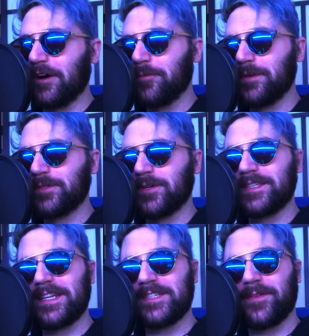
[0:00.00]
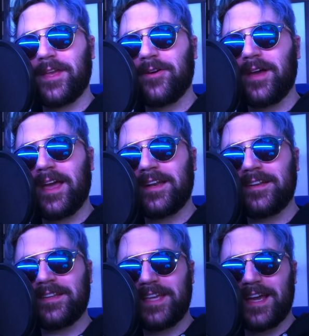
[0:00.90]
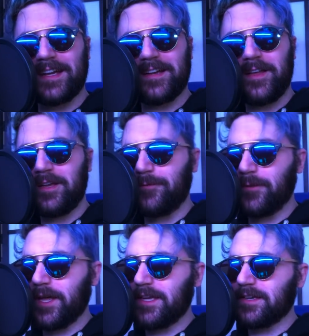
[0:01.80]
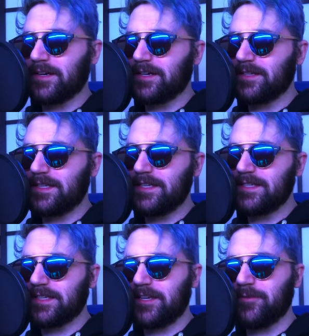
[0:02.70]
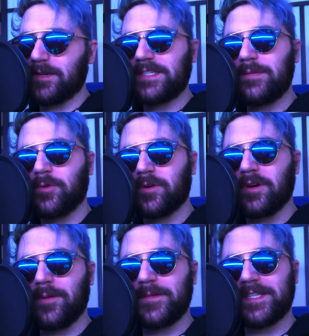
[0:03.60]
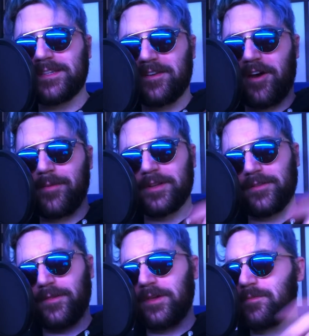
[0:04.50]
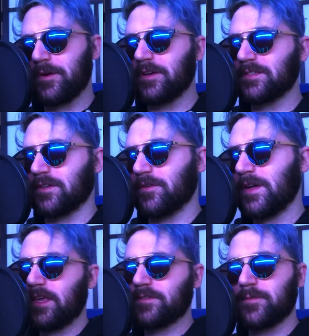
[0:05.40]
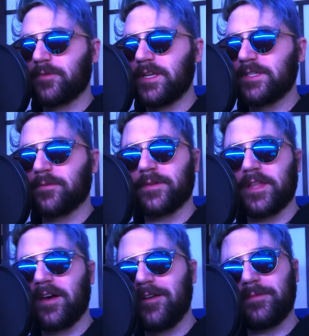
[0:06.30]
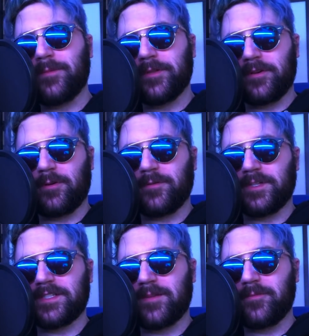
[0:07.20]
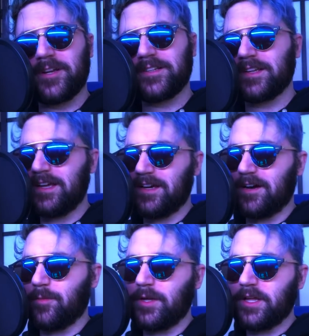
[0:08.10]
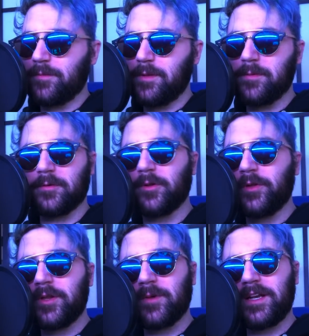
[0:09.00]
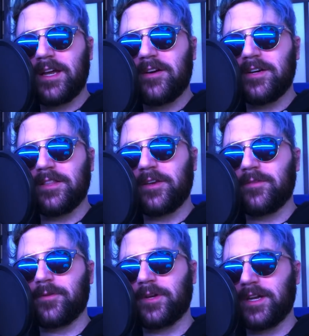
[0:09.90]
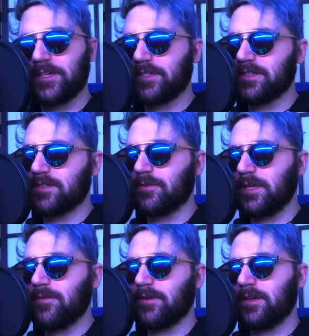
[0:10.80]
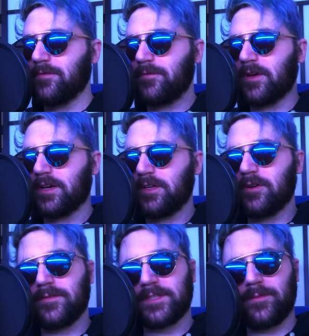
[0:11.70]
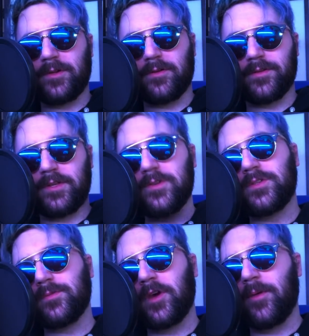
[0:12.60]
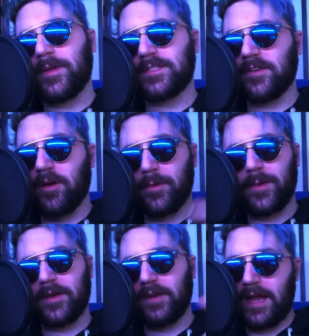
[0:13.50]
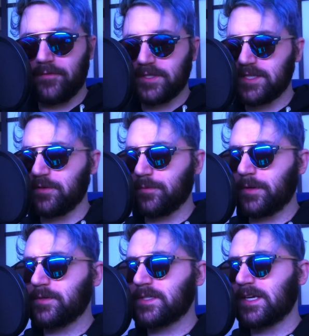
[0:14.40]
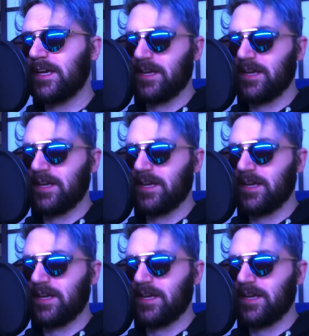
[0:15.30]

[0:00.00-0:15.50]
I hope you enjoyed today's video, and yeah, if you like uh, these and you want to see more, obviously comment on the video, but also give some praise over to the kind people that are over in the subreddit. Um, a lot of people are lonely right now and looking for connection, so even if uh, you don't have time to go to the YouTube comments and comment back on every single post,